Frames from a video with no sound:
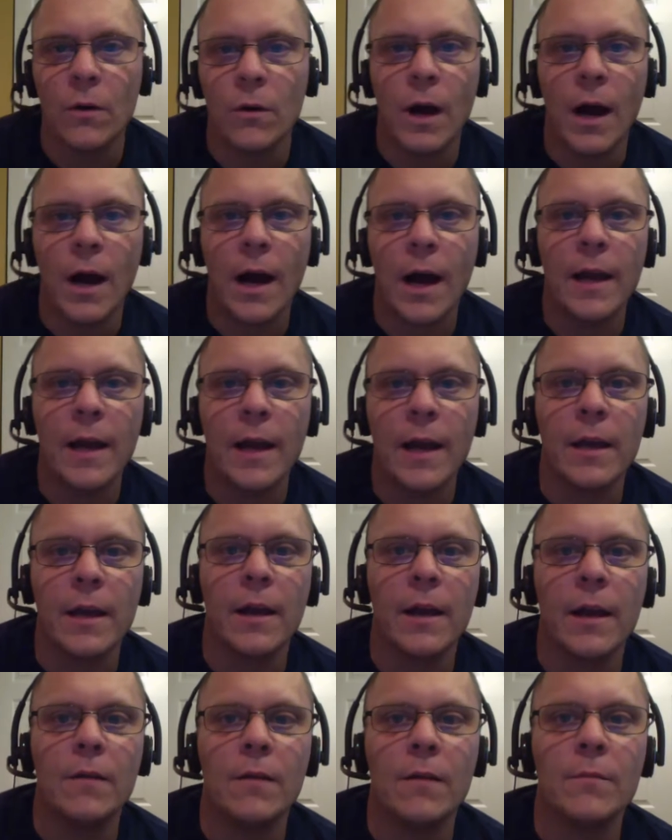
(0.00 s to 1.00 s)
I
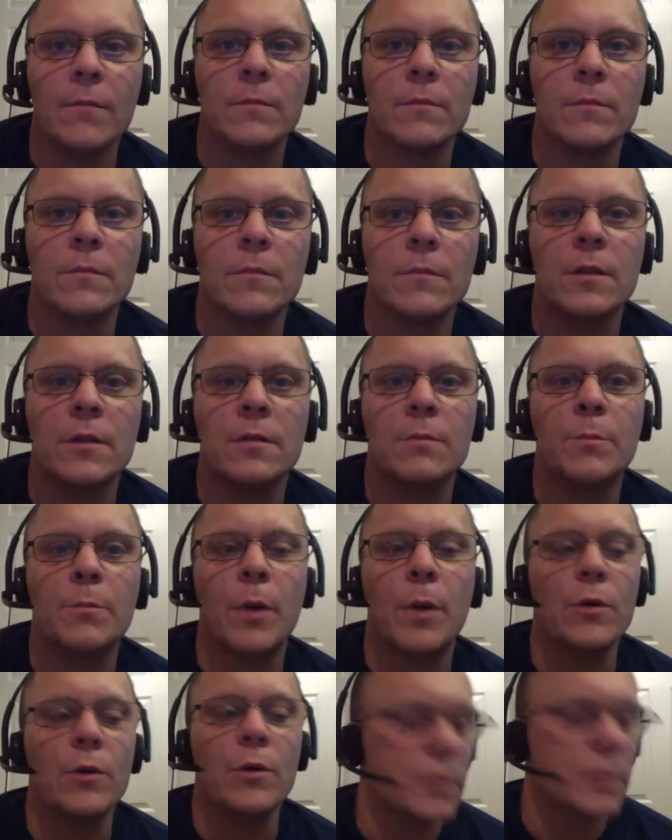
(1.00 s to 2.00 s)

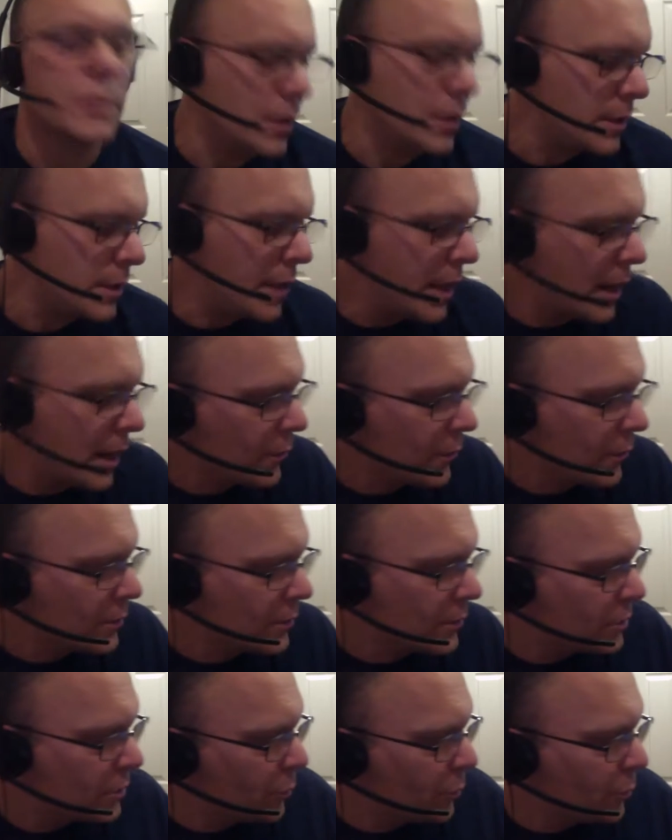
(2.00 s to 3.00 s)
posted that I was
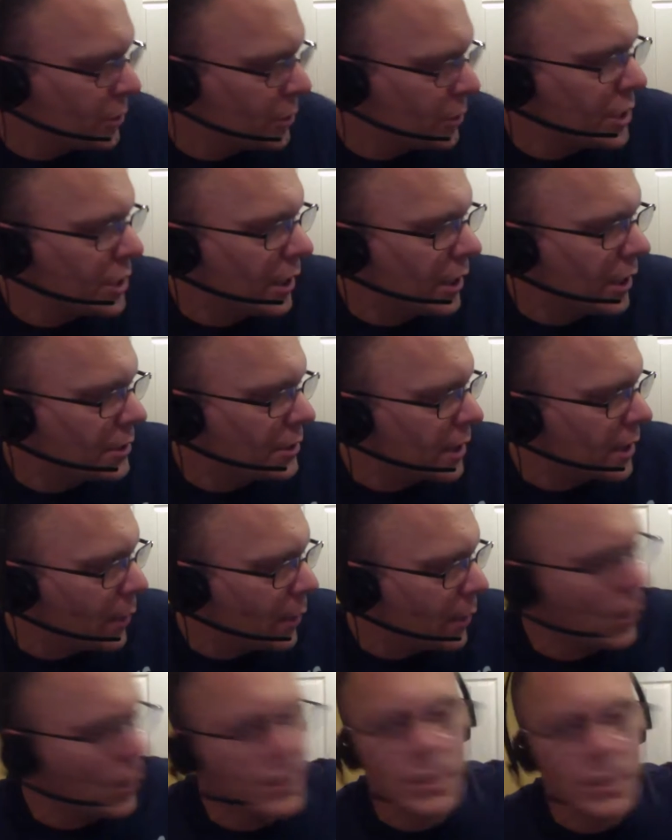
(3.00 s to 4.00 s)
super jealous that I
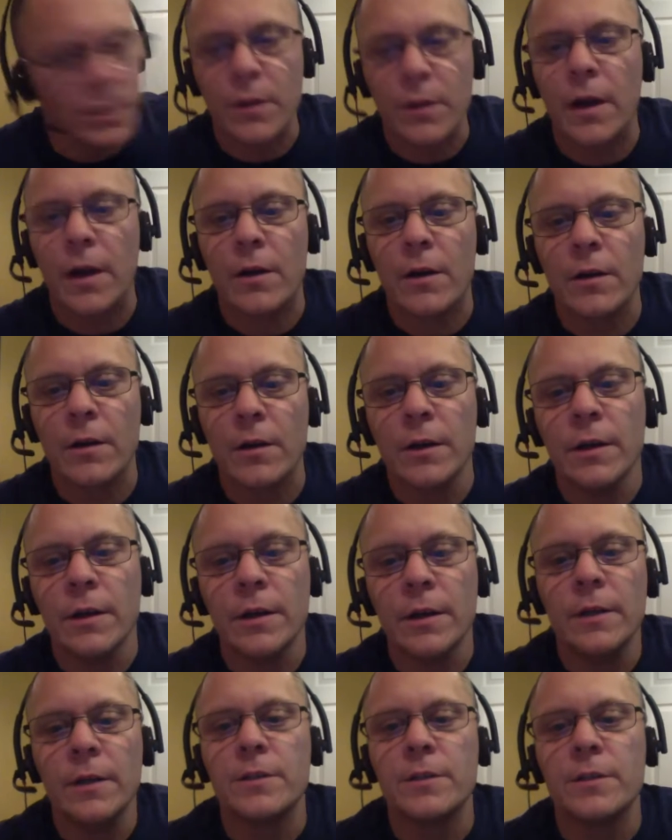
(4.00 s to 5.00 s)
wasn't there
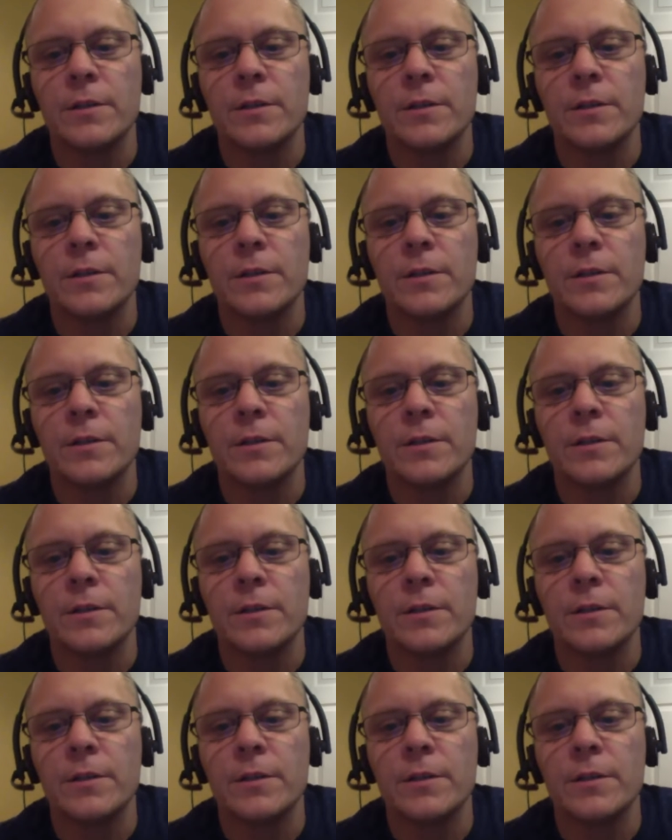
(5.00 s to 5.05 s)
to